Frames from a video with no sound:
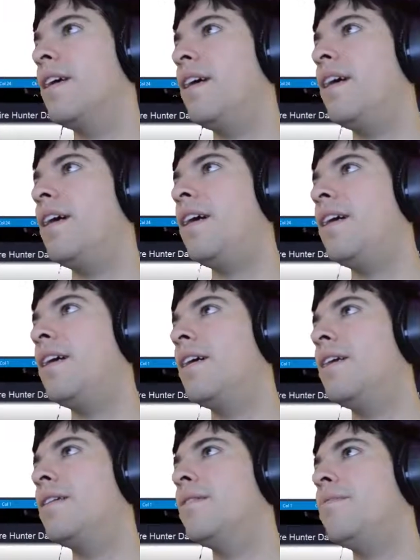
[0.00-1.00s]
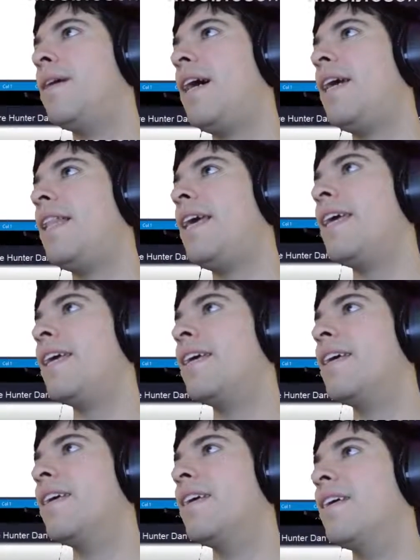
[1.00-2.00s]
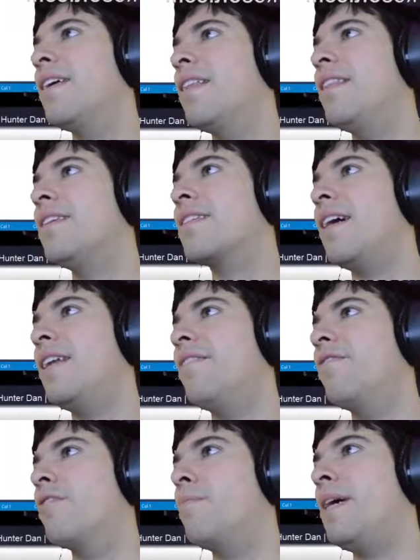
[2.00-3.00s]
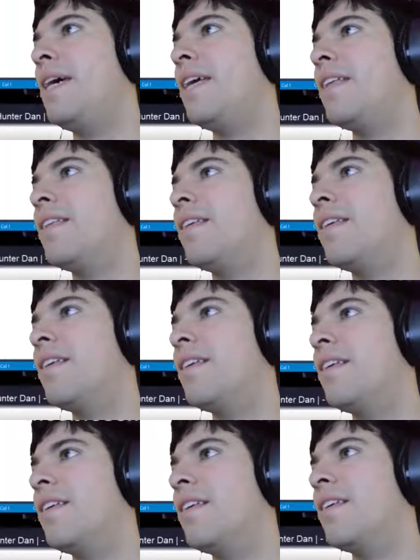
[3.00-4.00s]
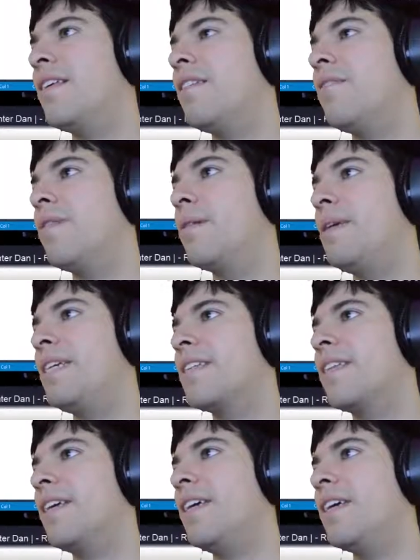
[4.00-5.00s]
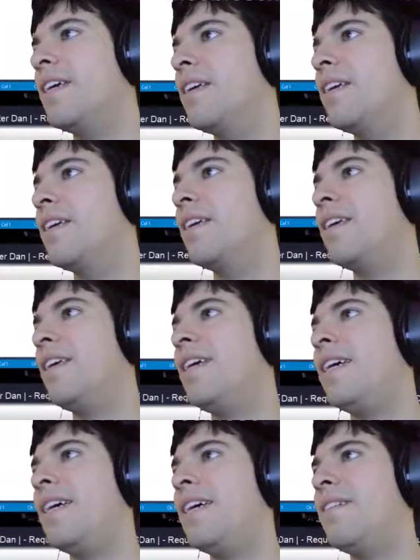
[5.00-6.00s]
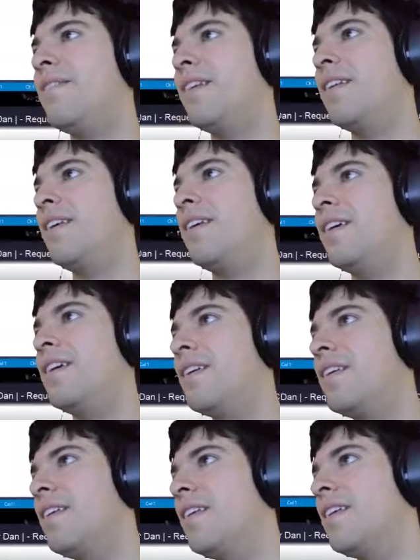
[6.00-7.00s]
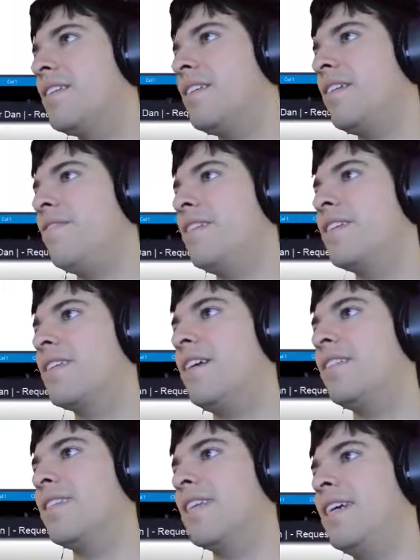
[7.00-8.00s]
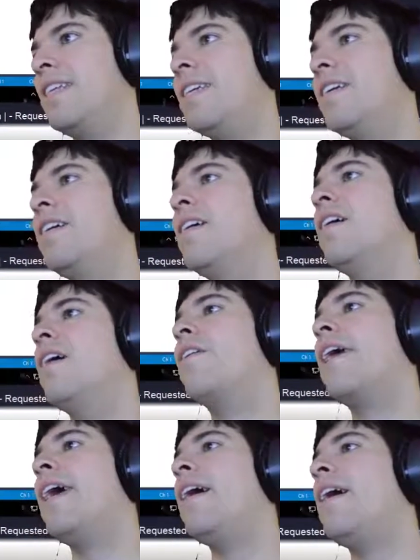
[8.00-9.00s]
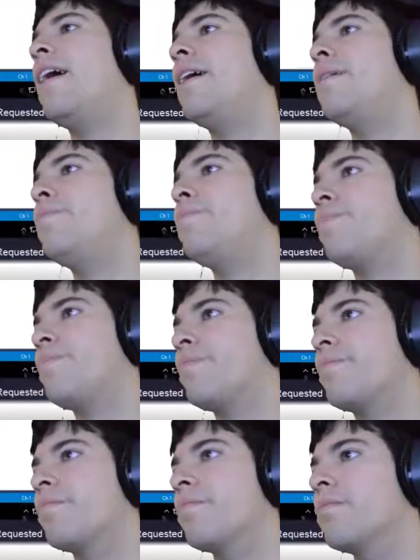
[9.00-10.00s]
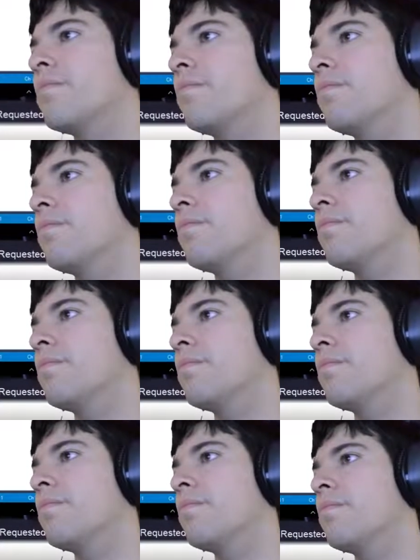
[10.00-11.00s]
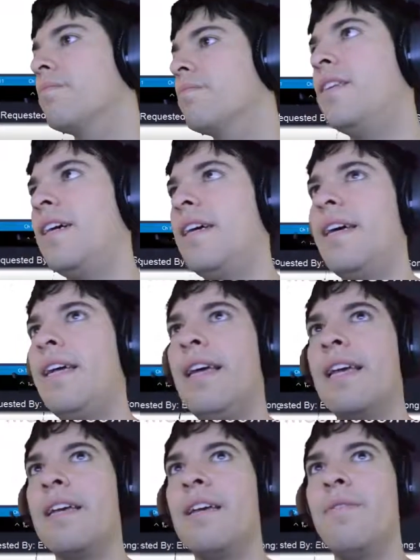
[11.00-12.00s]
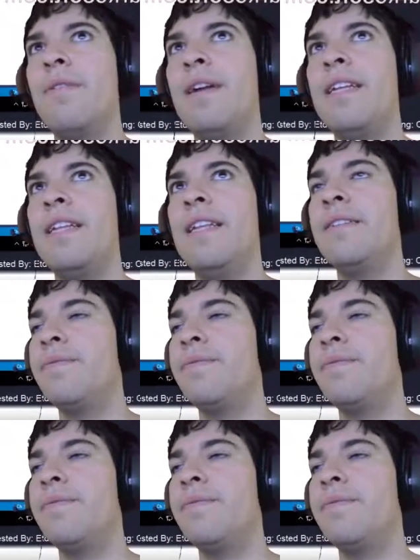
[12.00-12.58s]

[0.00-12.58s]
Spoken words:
I like this kind of format where basically, yeah, where the stuff is all together. Okay, yeah, that looks good. I like what I did there.